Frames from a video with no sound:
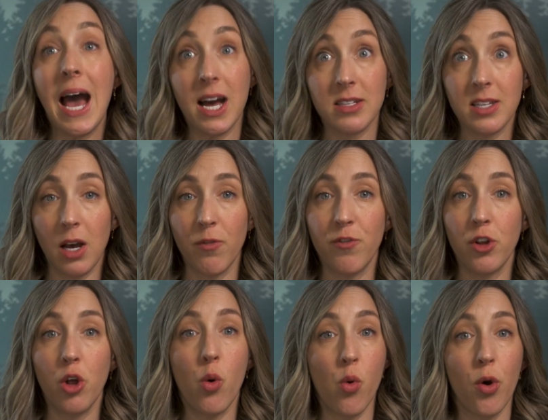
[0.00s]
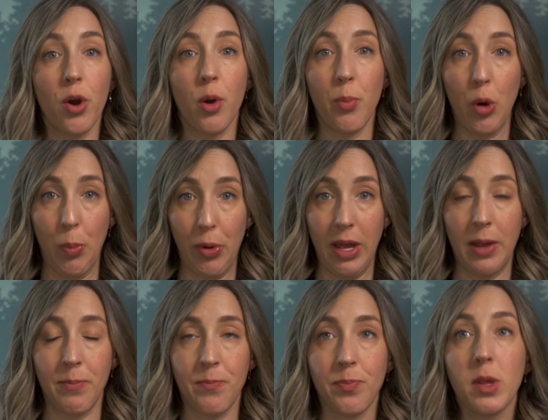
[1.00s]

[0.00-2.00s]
as helpful or appropriate.